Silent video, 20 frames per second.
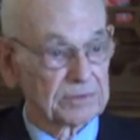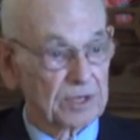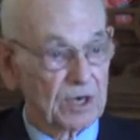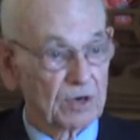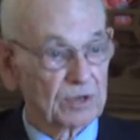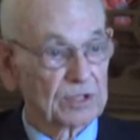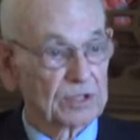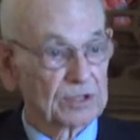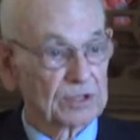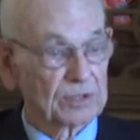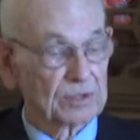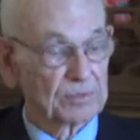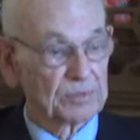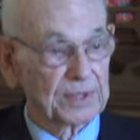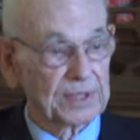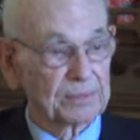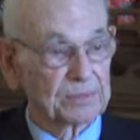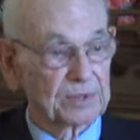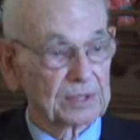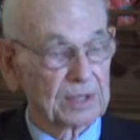talking to the
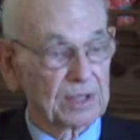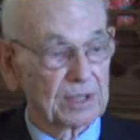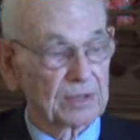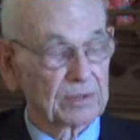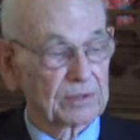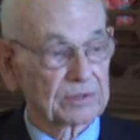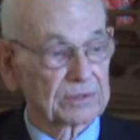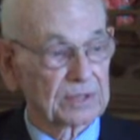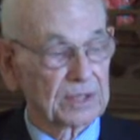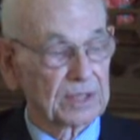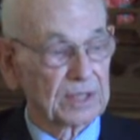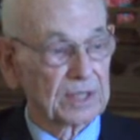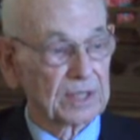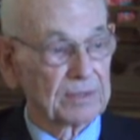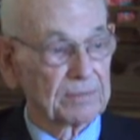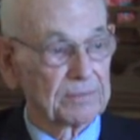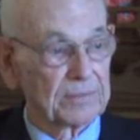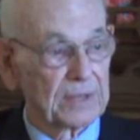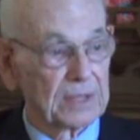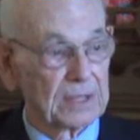people all the
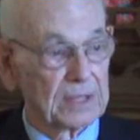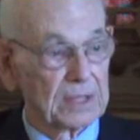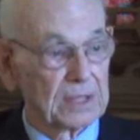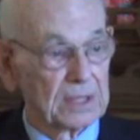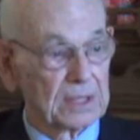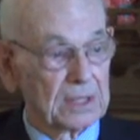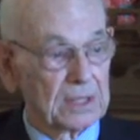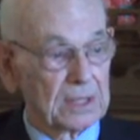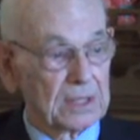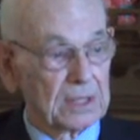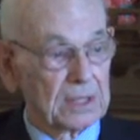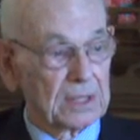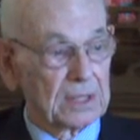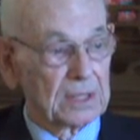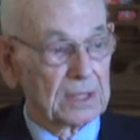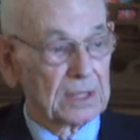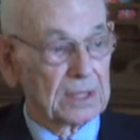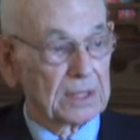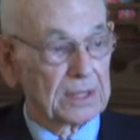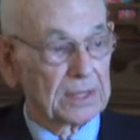time.
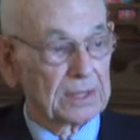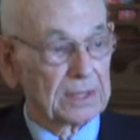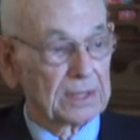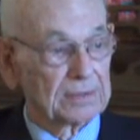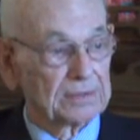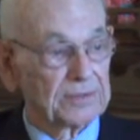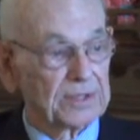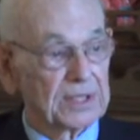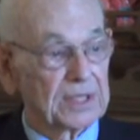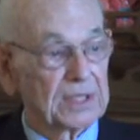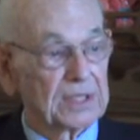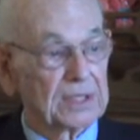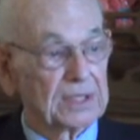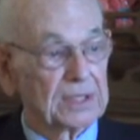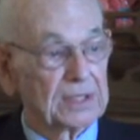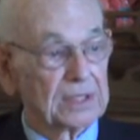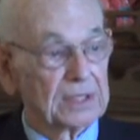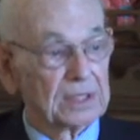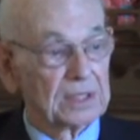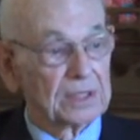And
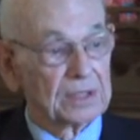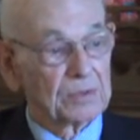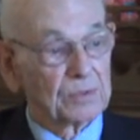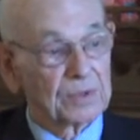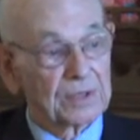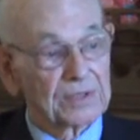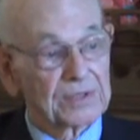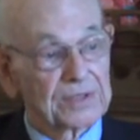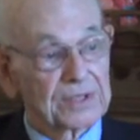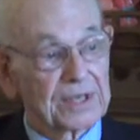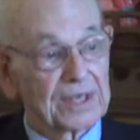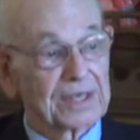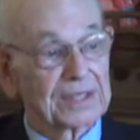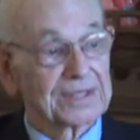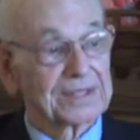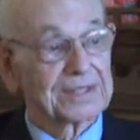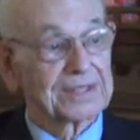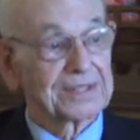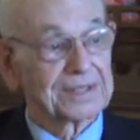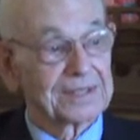then one
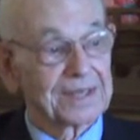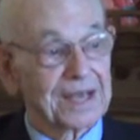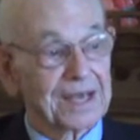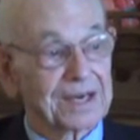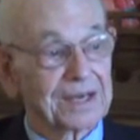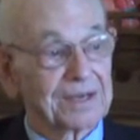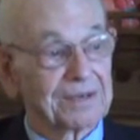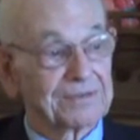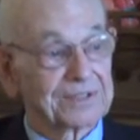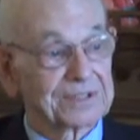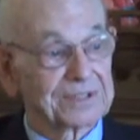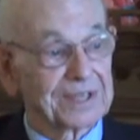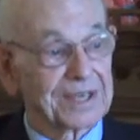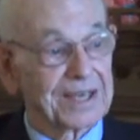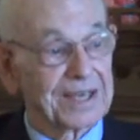thing that a lot of us